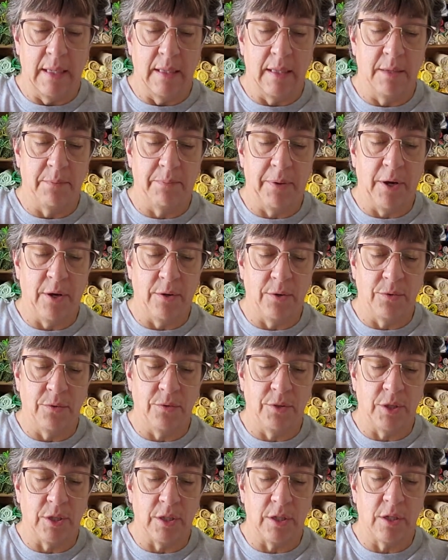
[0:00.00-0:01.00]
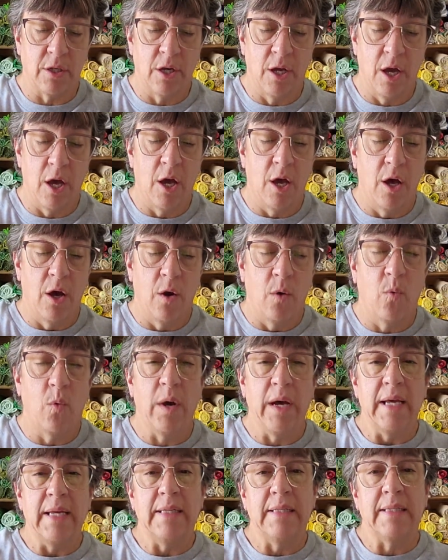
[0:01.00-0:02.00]
the post
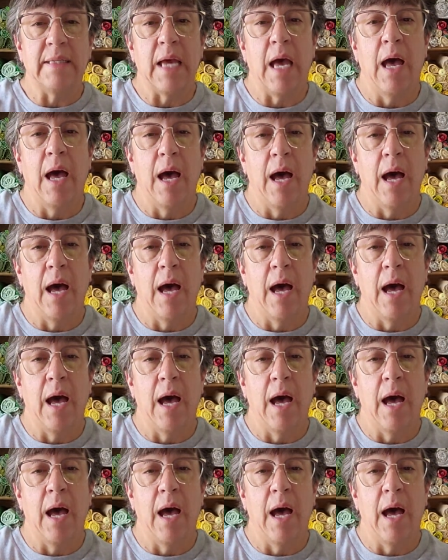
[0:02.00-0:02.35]
was